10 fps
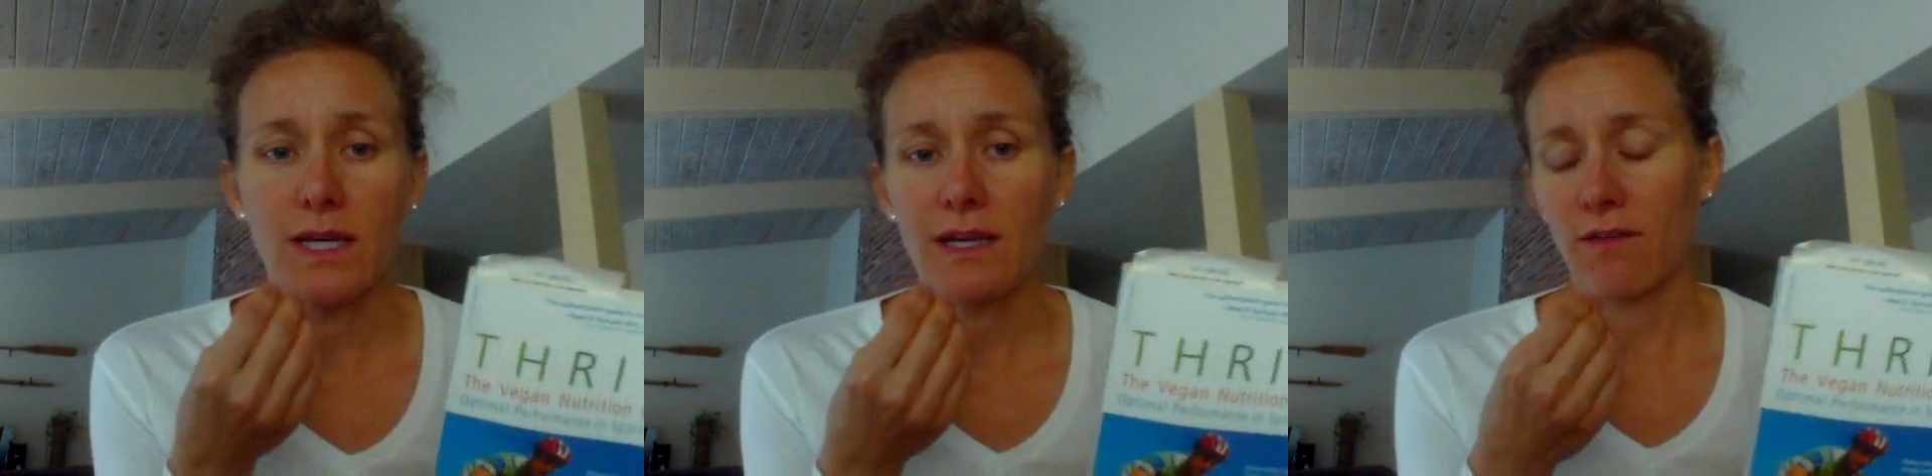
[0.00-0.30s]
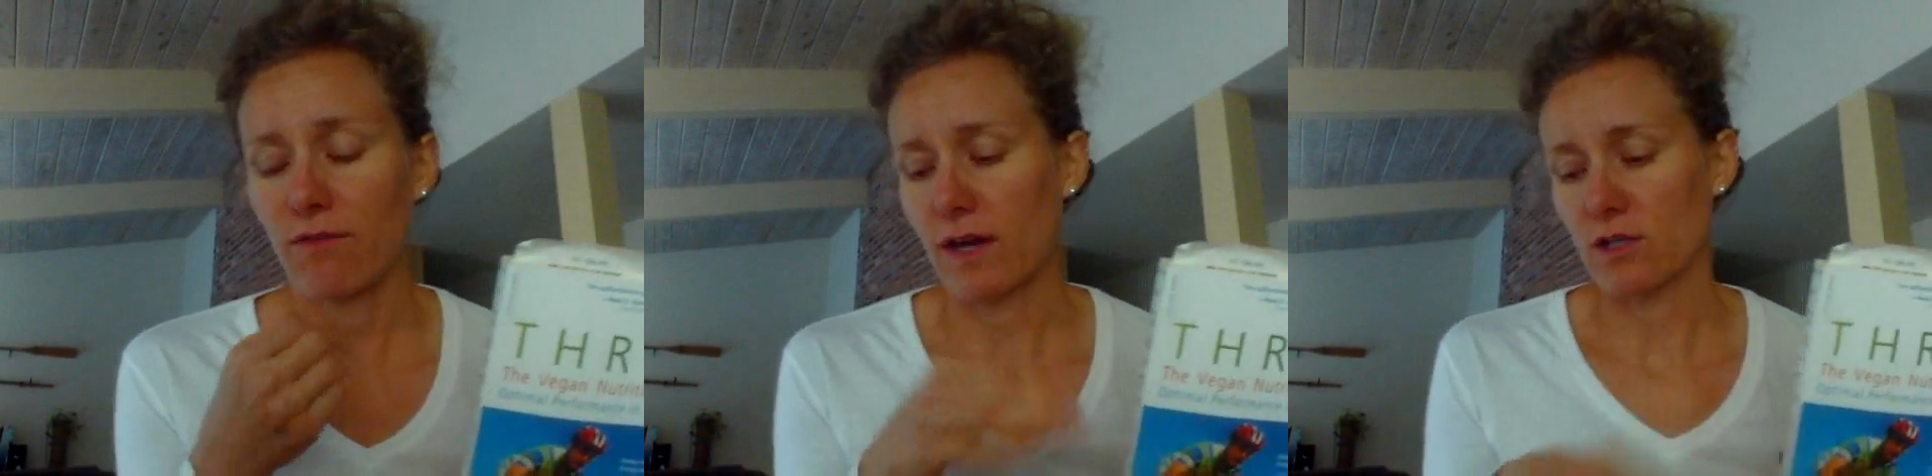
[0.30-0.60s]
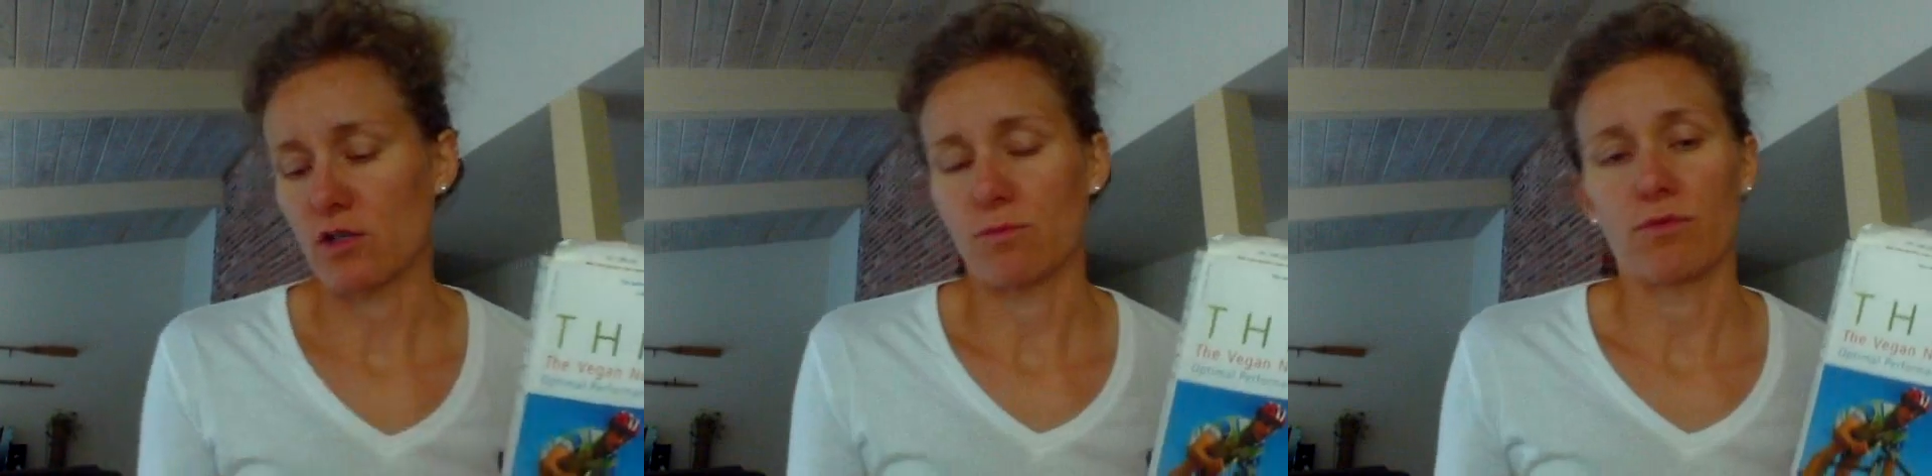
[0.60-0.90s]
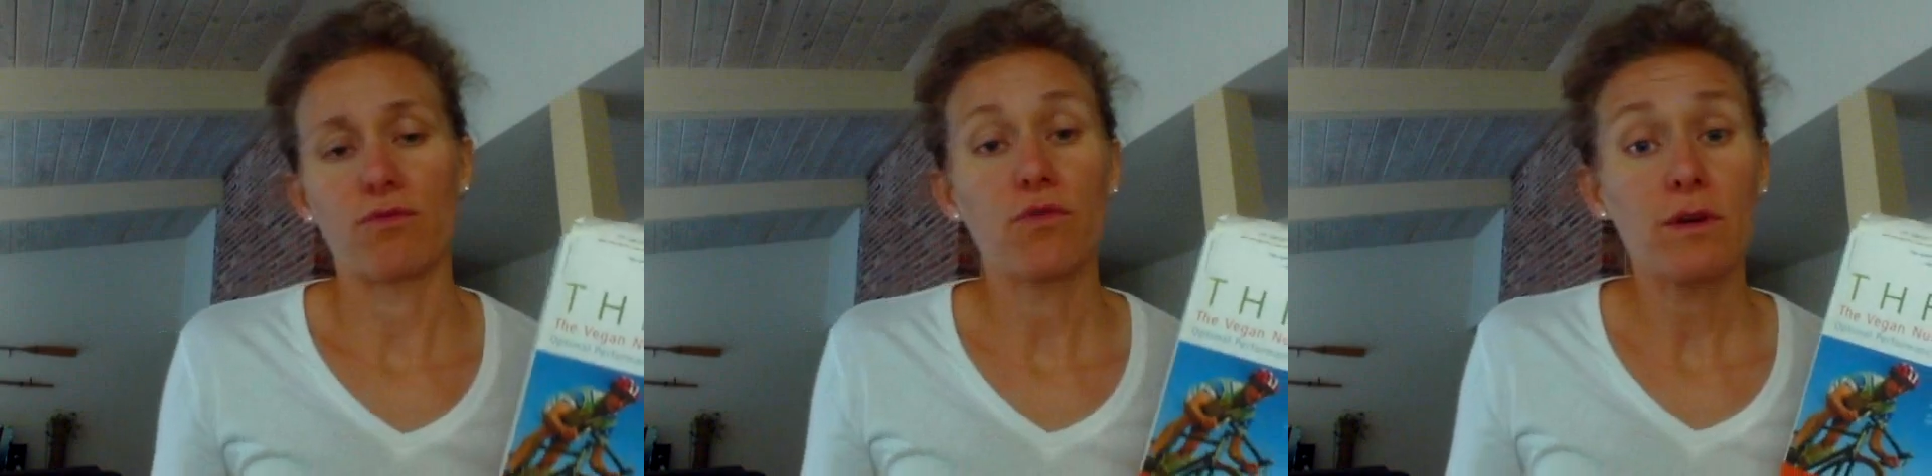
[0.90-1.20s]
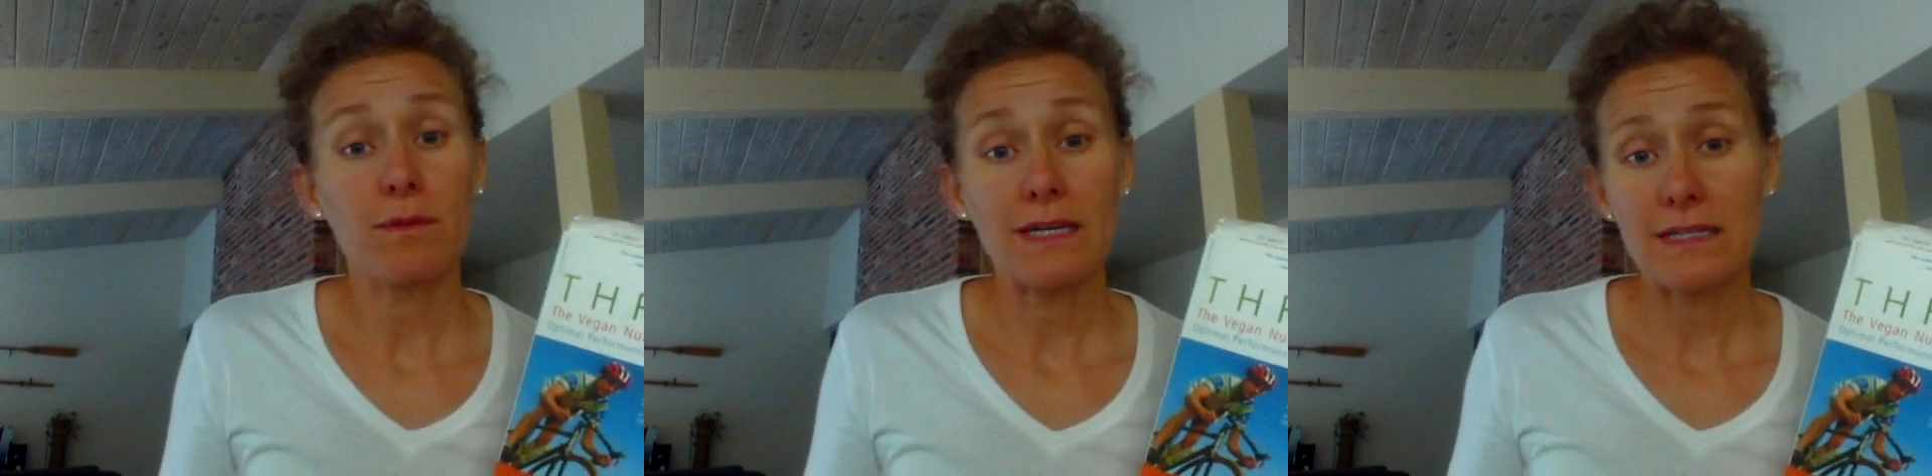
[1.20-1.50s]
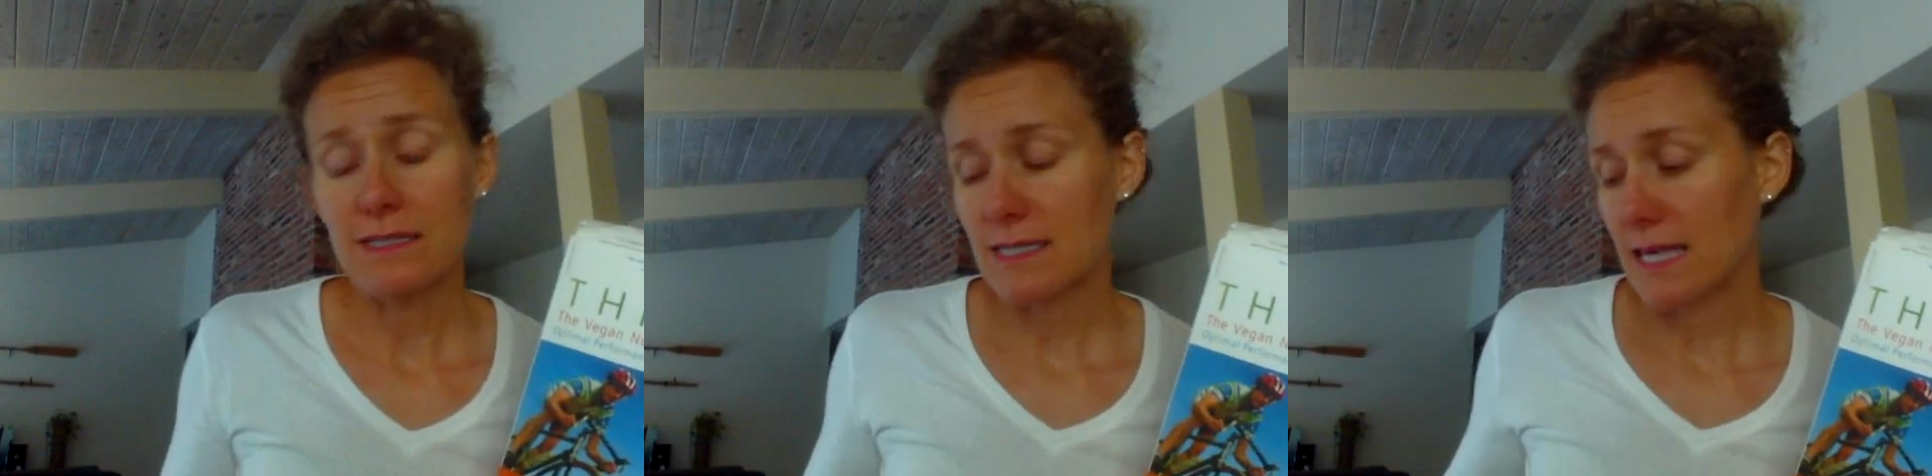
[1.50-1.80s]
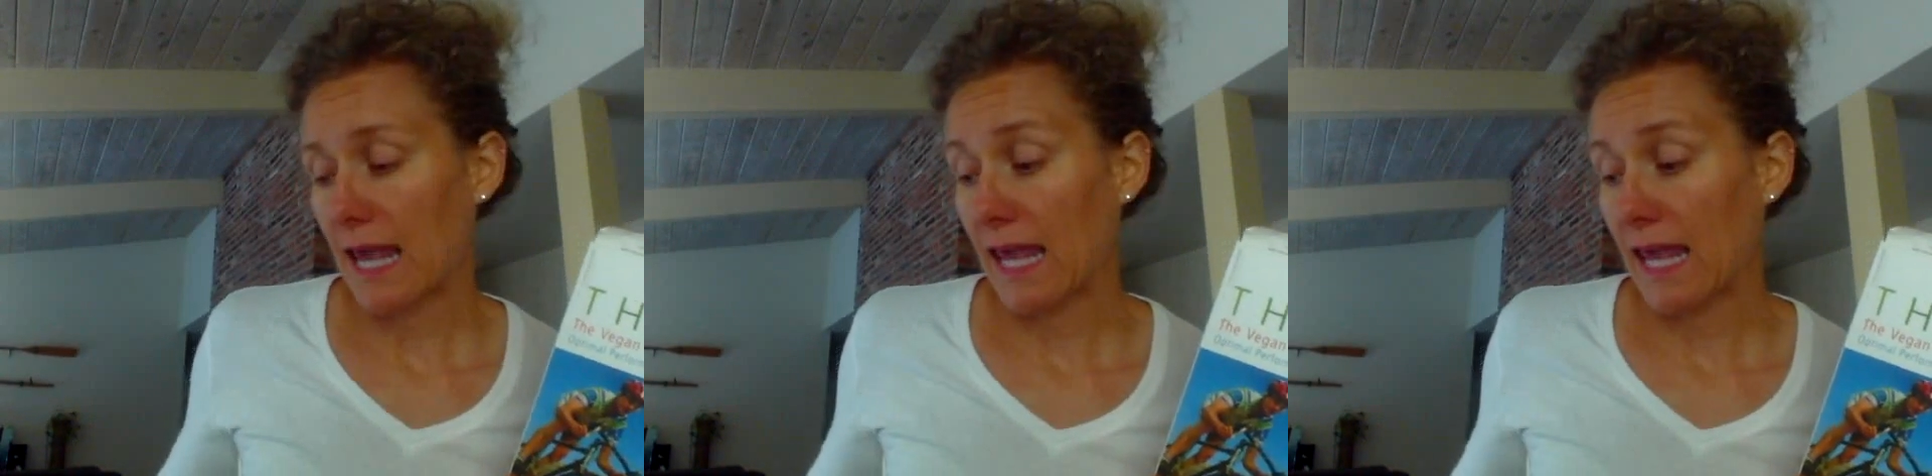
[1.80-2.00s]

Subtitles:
eat affects your performance